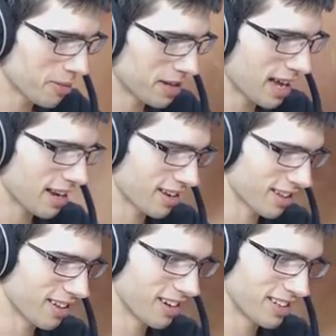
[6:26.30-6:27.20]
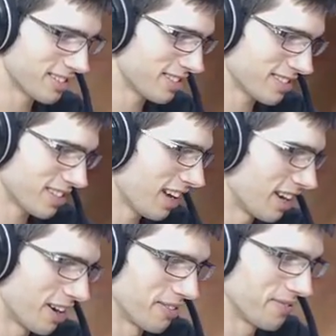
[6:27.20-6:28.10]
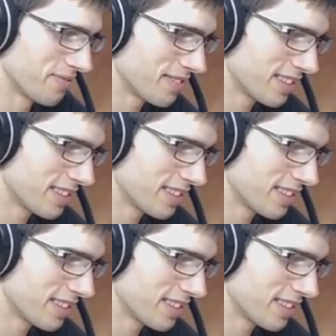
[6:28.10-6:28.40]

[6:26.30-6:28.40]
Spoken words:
we could be getting, I don't know,